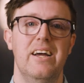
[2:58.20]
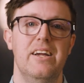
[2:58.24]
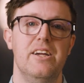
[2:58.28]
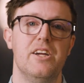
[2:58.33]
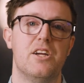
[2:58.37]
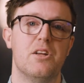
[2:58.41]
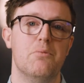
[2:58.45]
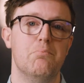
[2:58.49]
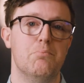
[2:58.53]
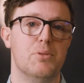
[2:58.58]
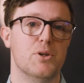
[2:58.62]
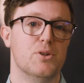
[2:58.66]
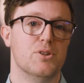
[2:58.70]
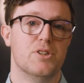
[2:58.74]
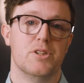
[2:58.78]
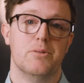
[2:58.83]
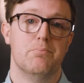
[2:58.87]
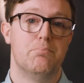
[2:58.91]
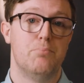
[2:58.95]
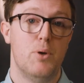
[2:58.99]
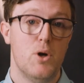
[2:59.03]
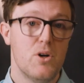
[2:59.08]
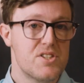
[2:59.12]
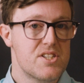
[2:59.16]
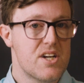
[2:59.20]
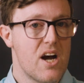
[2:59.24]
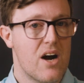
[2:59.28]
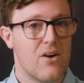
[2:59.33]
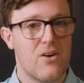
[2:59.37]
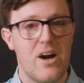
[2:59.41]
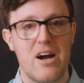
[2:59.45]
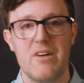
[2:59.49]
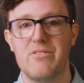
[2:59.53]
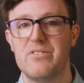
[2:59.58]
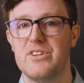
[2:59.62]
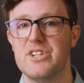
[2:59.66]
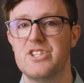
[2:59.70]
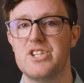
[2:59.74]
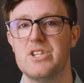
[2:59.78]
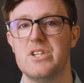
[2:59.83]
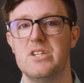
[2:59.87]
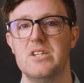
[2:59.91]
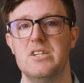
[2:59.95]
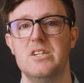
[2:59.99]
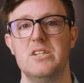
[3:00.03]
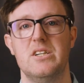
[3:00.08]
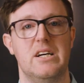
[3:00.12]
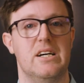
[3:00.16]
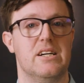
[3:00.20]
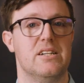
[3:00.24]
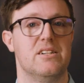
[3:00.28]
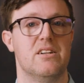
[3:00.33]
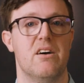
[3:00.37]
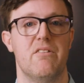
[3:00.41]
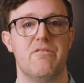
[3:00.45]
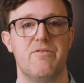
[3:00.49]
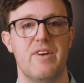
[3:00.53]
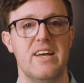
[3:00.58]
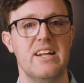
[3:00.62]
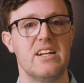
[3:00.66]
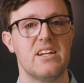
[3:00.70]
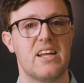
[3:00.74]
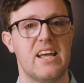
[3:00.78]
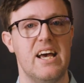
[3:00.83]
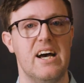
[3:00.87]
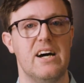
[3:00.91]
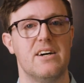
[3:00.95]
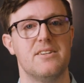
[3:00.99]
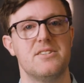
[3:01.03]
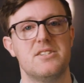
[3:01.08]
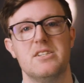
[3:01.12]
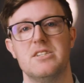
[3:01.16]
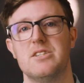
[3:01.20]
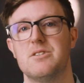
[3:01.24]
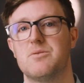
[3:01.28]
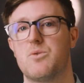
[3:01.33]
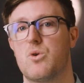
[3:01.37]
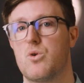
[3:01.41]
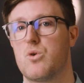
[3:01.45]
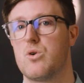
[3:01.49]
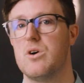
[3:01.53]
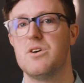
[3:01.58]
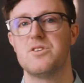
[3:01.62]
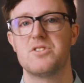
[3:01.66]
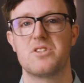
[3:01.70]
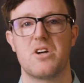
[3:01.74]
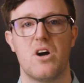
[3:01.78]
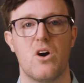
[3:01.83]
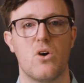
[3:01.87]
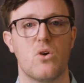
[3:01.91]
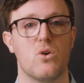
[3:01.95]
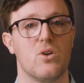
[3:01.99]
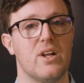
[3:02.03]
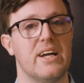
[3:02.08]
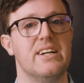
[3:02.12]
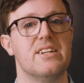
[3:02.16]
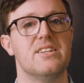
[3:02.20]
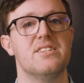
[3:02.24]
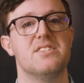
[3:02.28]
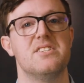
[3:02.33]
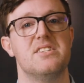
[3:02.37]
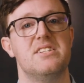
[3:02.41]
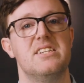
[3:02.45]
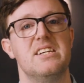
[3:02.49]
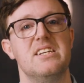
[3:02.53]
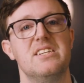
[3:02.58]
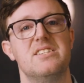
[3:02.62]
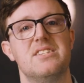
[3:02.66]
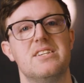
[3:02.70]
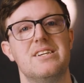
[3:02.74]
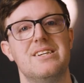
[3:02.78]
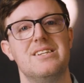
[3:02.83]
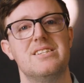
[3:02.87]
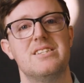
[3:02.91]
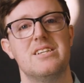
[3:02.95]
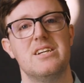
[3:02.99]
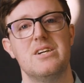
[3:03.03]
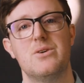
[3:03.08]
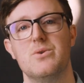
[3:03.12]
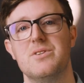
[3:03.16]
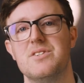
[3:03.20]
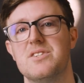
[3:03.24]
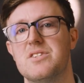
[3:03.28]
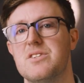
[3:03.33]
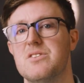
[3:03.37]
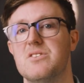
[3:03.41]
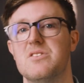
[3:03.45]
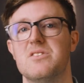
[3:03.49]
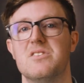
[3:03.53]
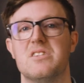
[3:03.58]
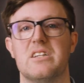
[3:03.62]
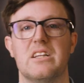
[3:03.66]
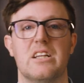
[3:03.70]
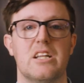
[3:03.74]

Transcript: You can build a boxcar averager, an event counter, cross correlators, DC sequences,